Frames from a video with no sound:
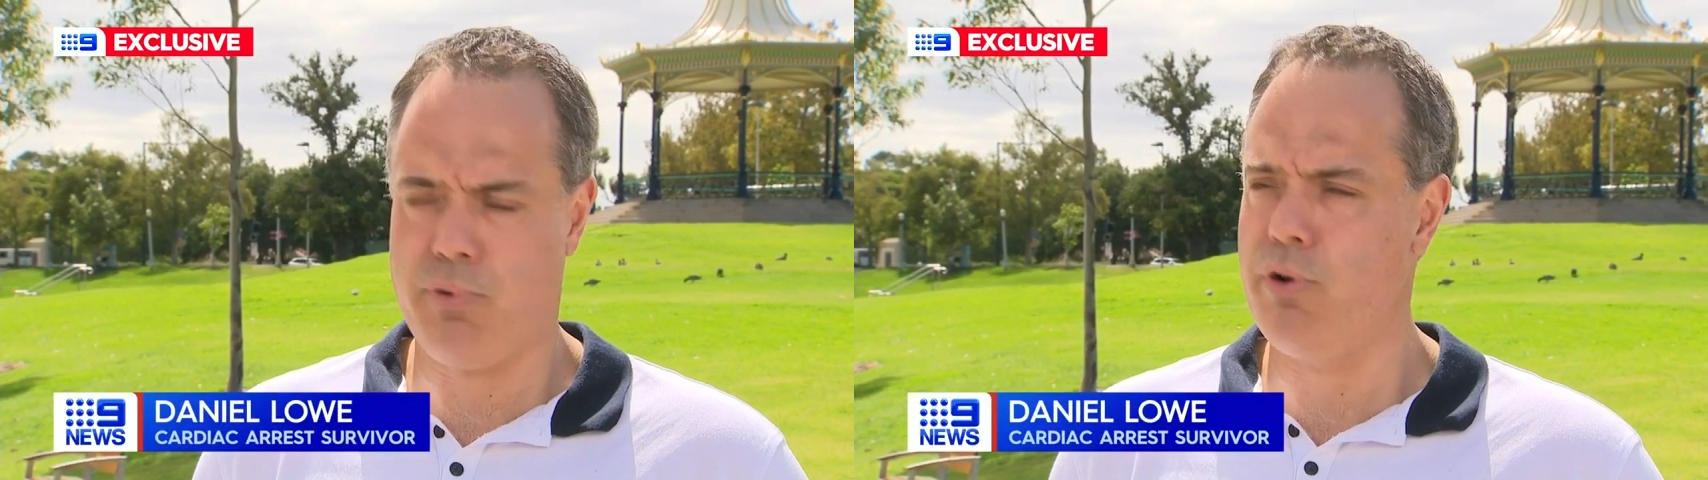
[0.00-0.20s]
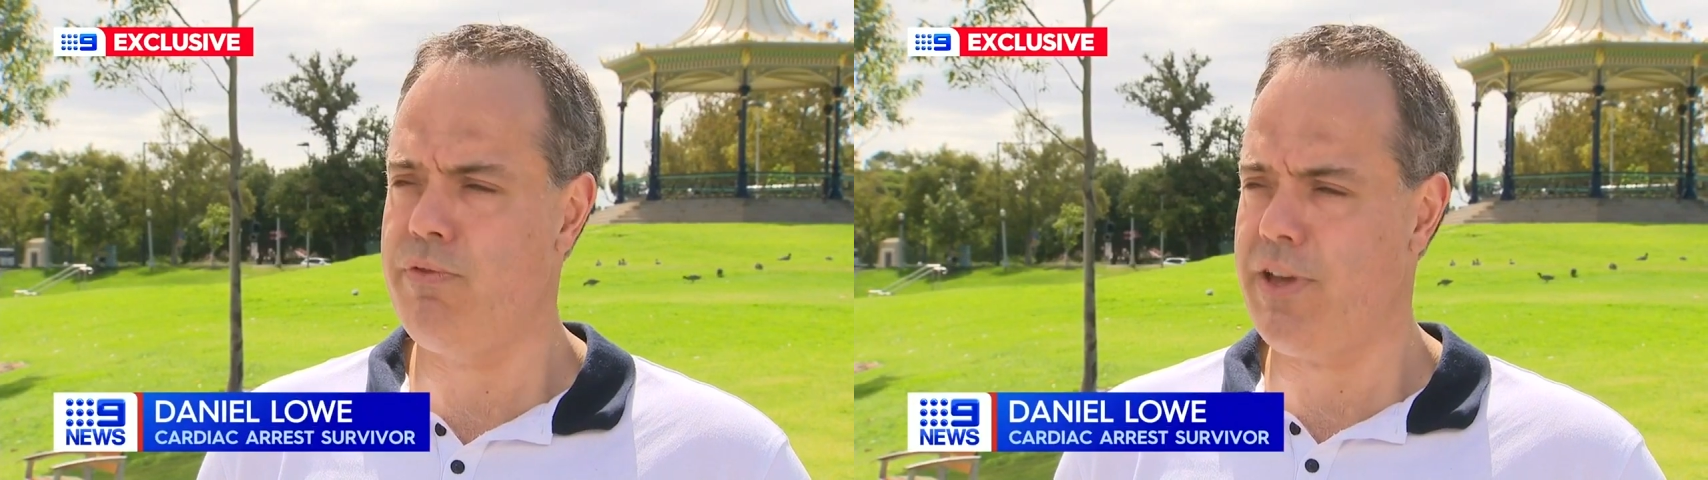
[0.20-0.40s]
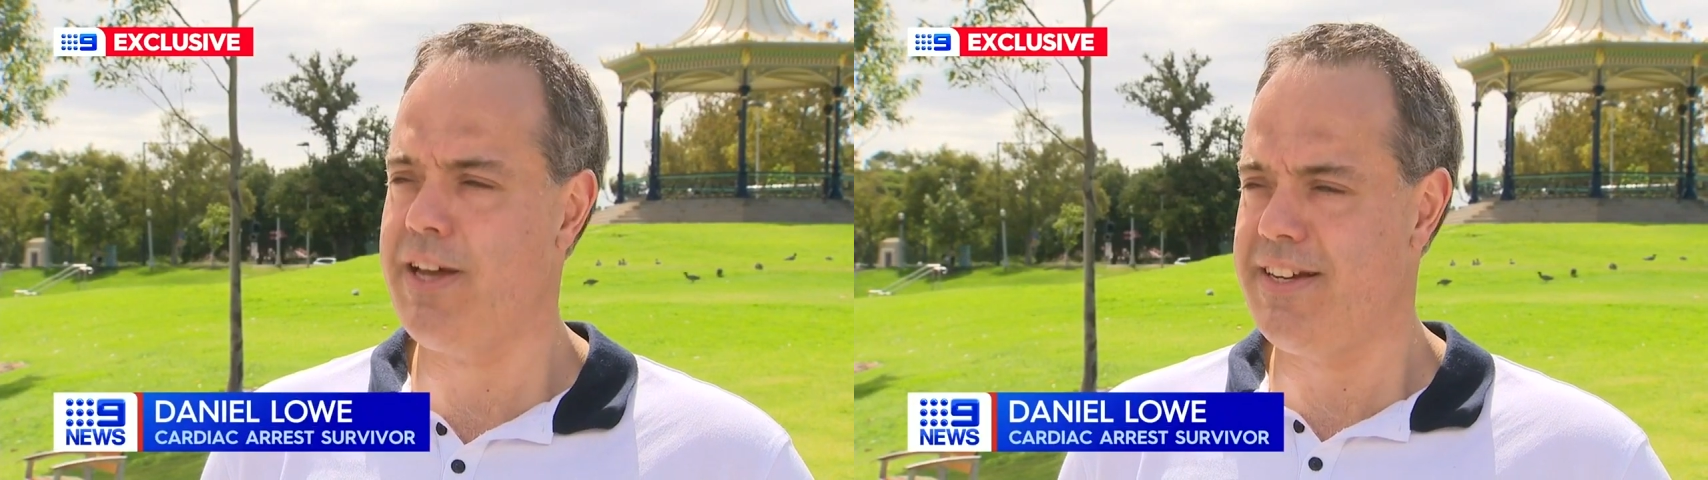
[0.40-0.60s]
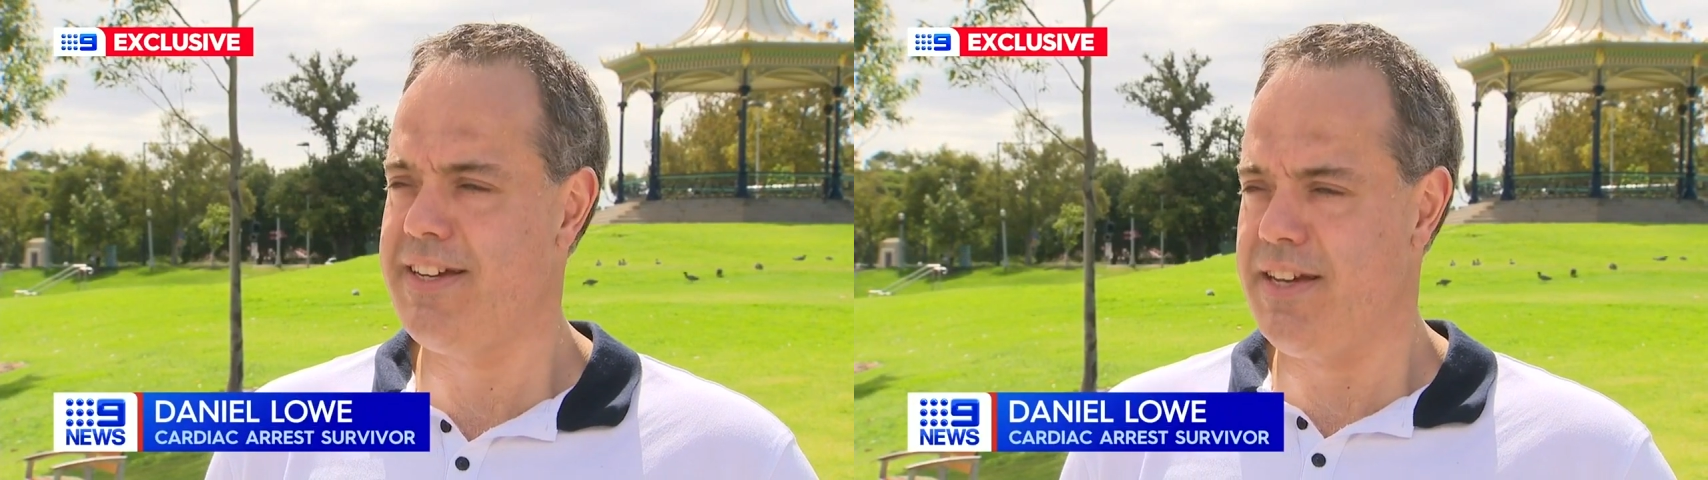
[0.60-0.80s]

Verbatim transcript: proof that